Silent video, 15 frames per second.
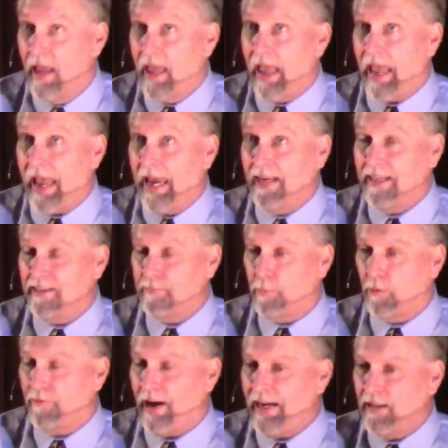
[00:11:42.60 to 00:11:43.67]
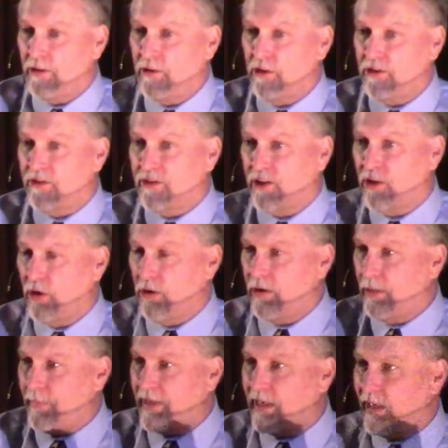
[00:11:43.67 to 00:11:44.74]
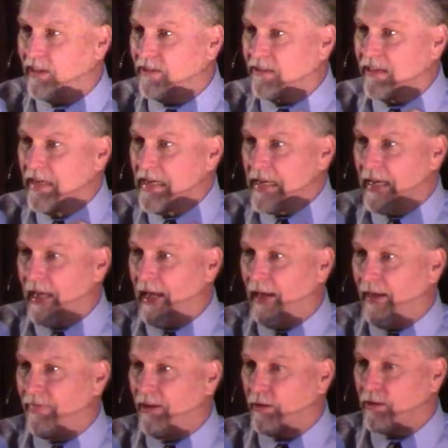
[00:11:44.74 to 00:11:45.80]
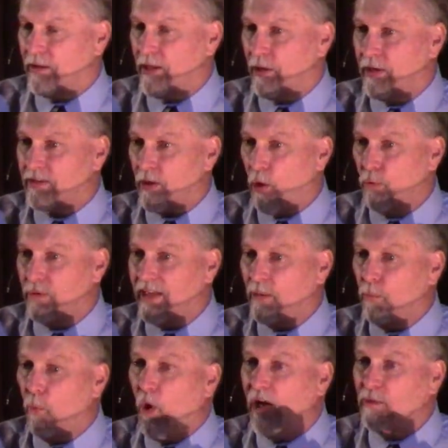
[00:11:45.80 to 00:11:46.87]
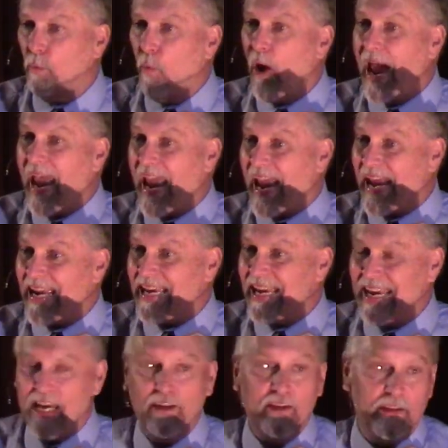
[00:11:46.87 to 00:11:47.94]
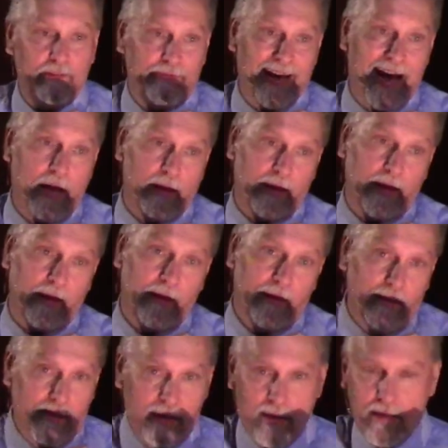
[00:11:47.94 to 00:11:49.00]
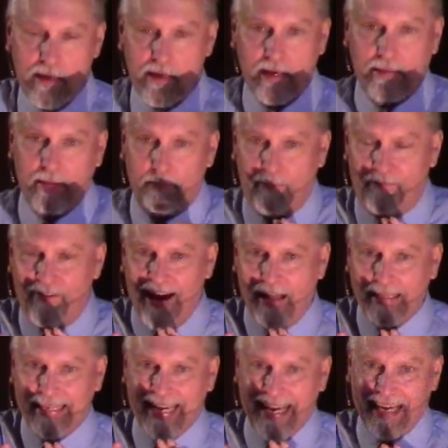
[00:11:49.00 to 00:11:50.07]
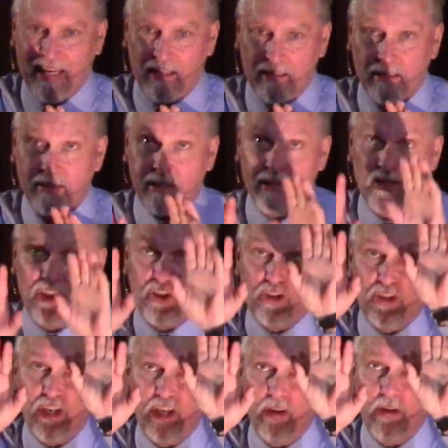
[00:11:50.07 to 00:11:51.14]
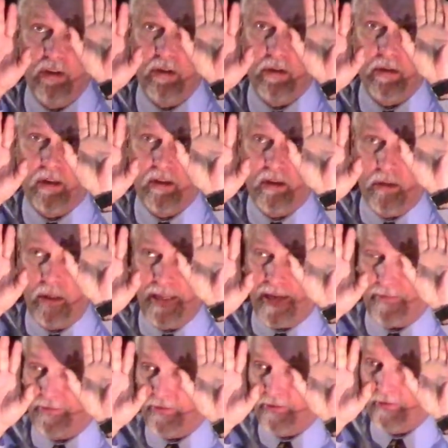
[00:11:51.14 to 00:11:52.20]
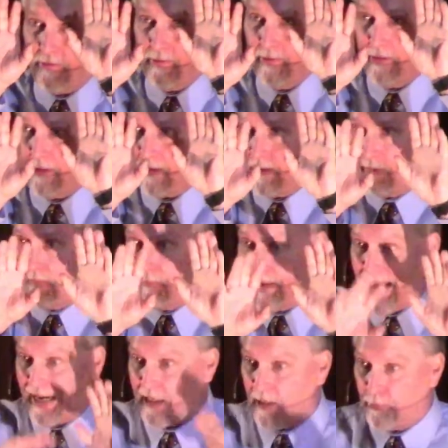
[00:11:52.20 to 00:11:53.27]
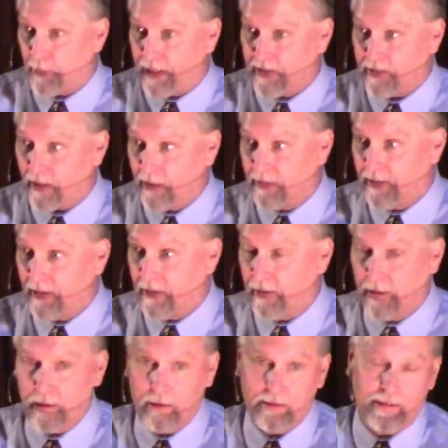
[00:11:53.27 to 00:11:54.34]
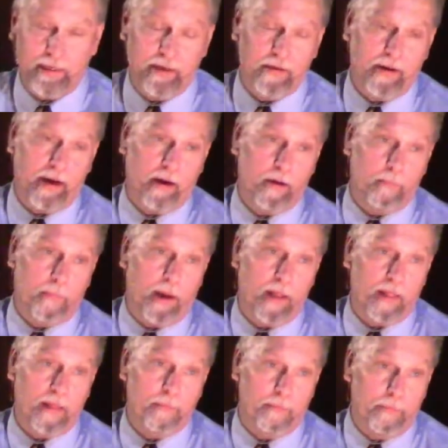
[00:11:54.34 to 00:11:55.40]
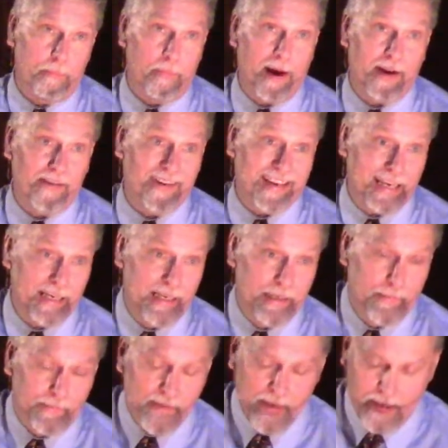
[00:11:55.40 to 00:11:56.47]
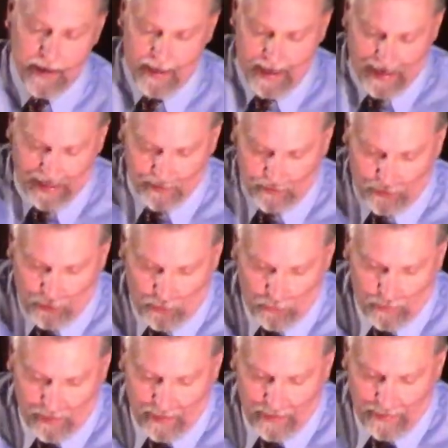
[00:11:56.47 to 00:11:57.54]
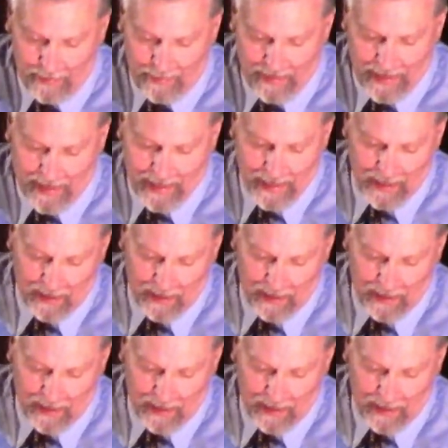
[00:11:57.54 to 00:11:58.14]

and it provided good security because there is only one way into the valley, and the valley ends in sheer cliffs back at a place called Deir Bari. And so the